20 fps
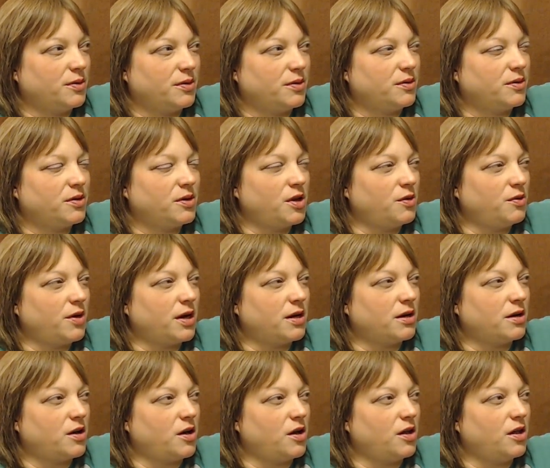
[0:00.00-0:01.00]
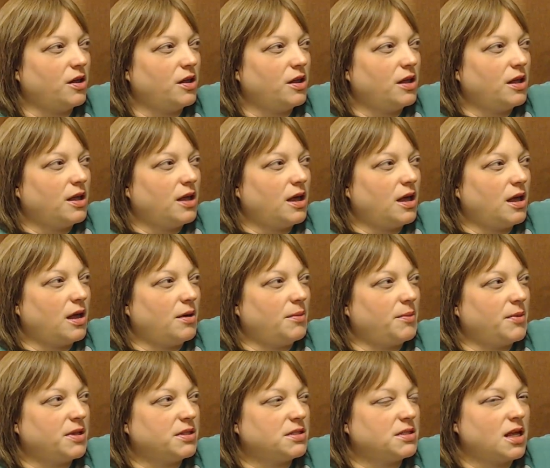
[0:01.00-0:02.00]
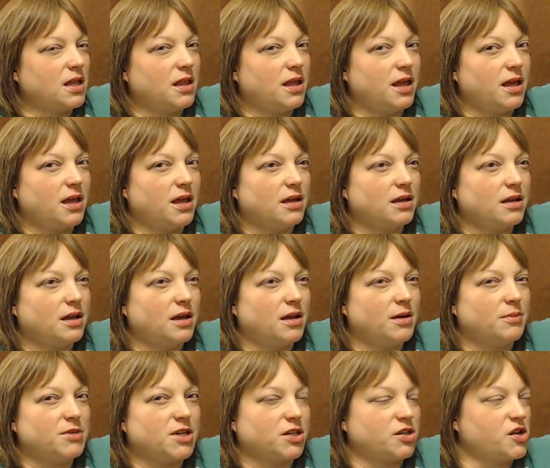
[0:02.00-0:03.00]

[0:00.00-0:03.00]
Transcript: No, not at all. It's not like Dr.